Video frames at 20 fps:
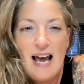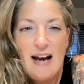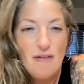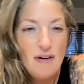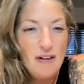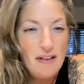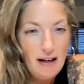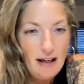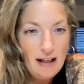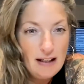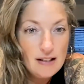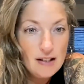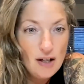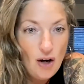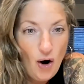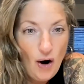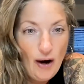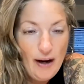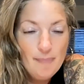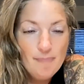everything in
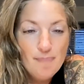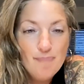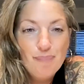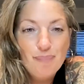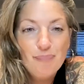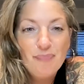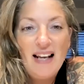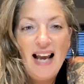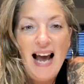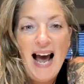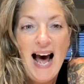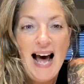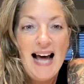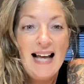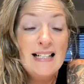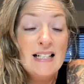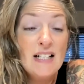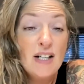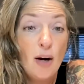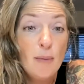time.
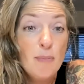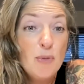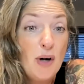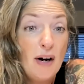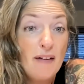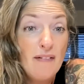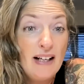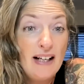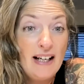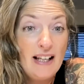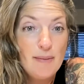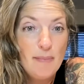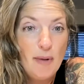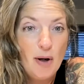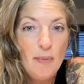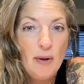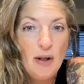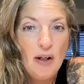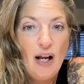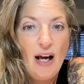And I'm traveling at the
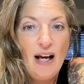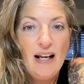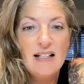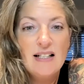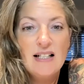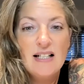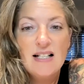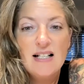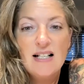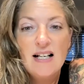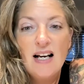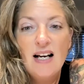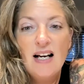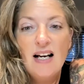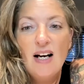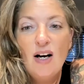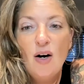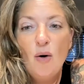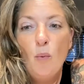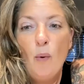moment and
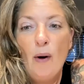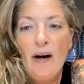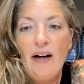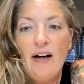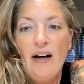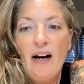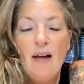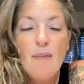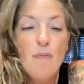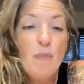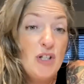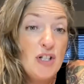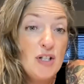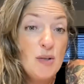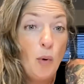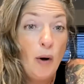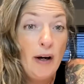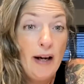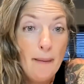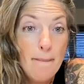which
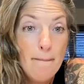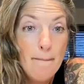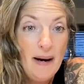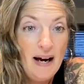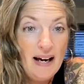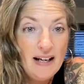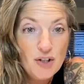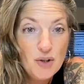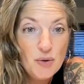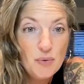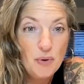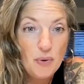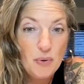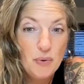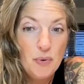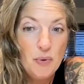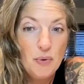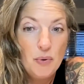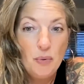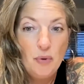is why I batch
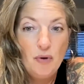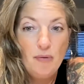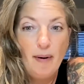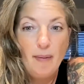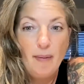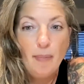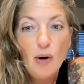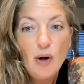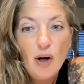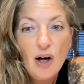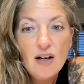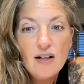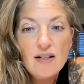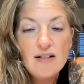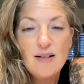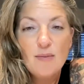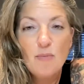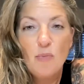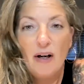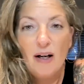record all of my
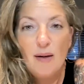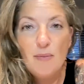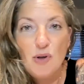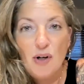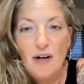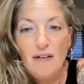podcasts. And when I'm